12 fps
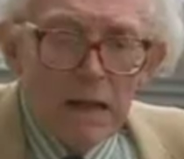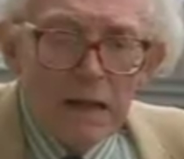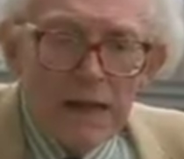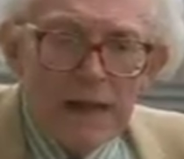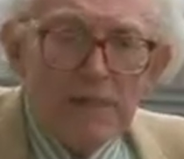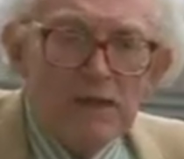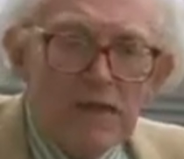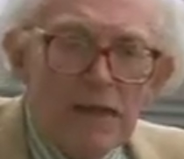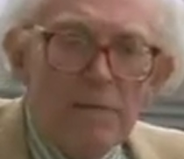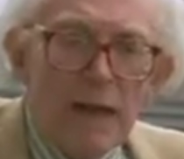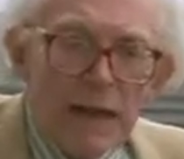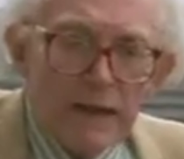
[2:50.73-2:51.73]
against
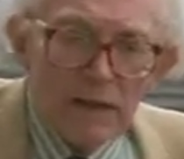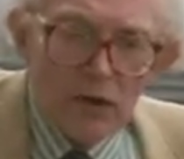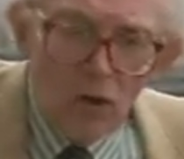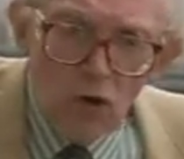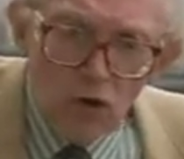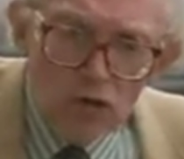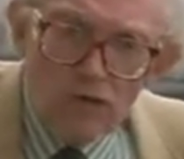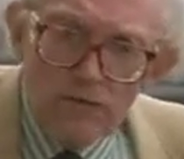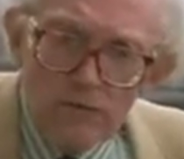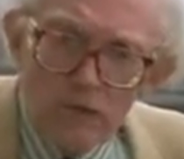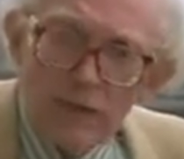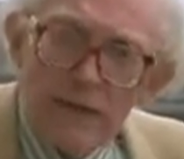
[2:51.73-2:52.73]
them and in the course
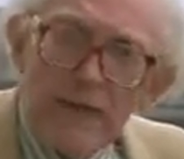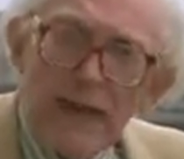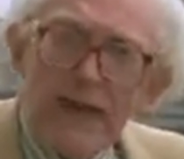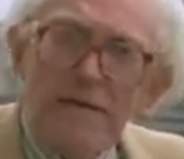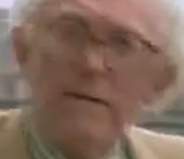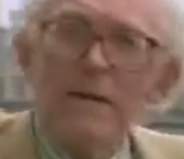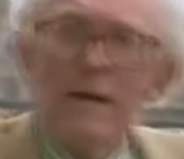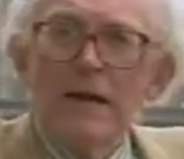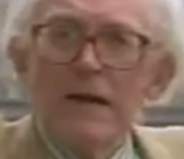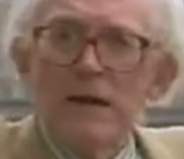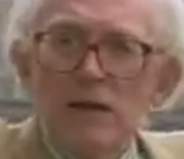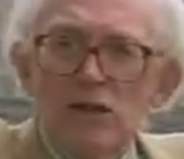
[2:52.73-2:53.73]
of doing that
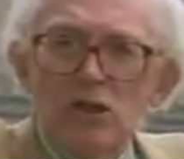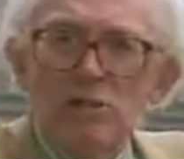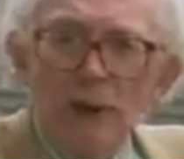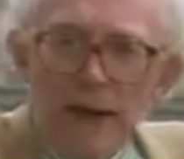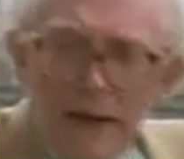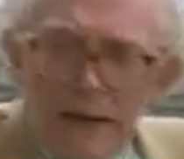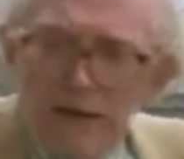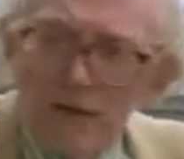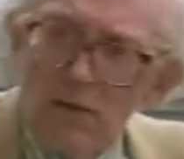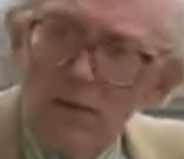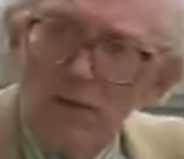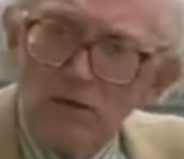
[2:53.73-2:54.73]
he explained
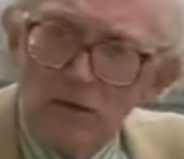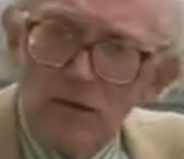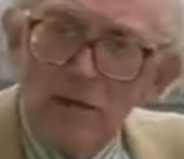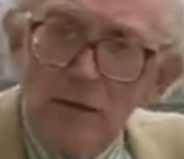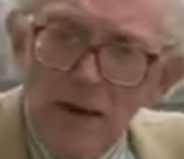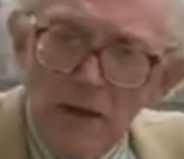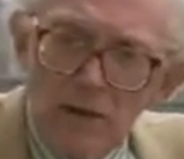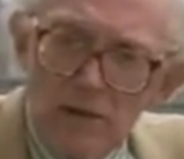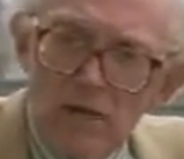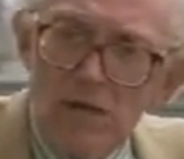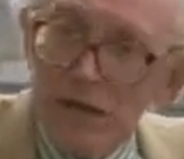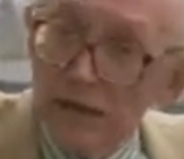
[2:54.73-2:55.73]
the, to the
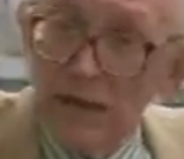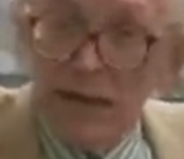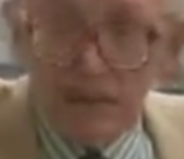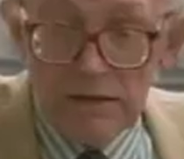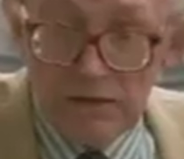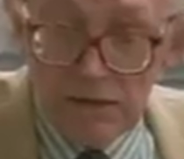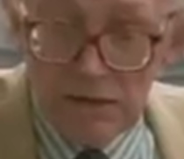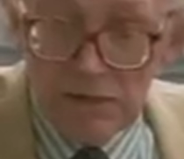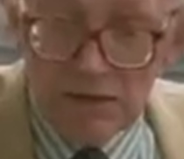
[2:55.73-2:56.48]
Americans and in the, to